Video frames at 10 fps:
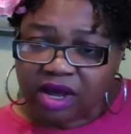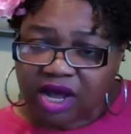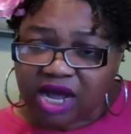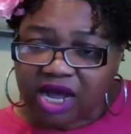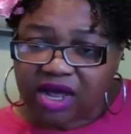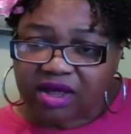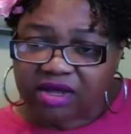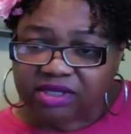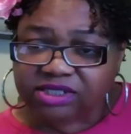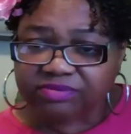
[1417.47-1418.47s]

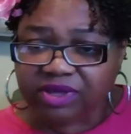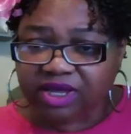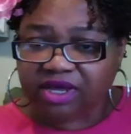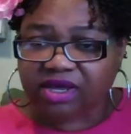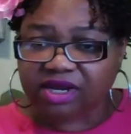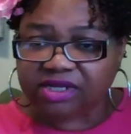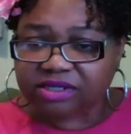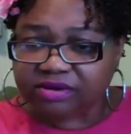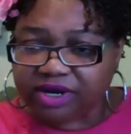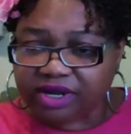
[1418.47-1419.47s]
Uh, Tamika, that's
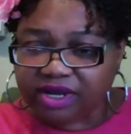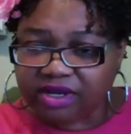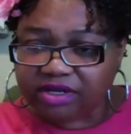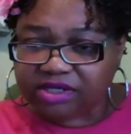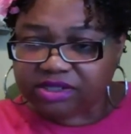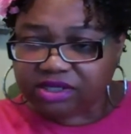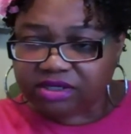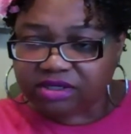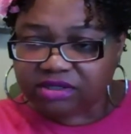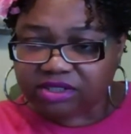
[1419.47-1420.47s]
great. Let's see.